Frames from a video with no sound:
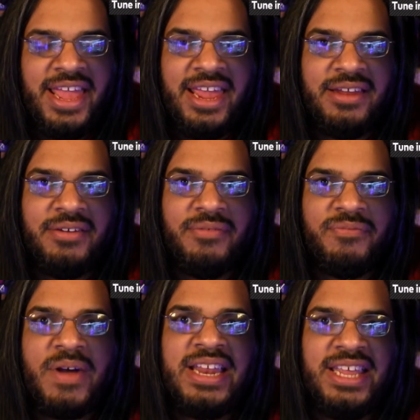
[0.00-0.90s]
in
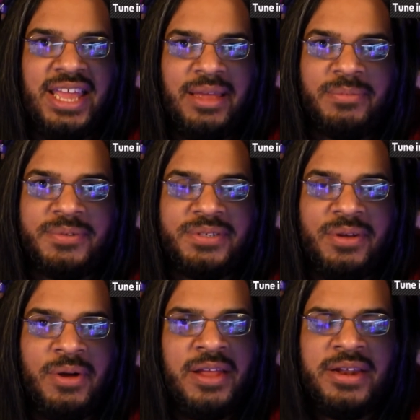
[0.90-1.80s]
fighting games
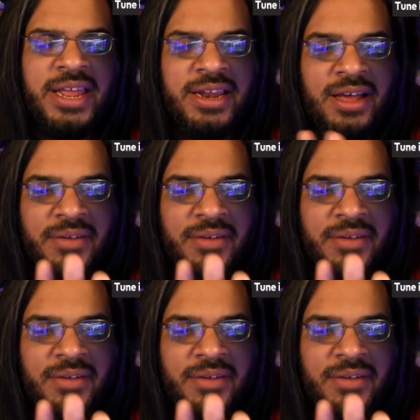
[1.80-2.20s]
or in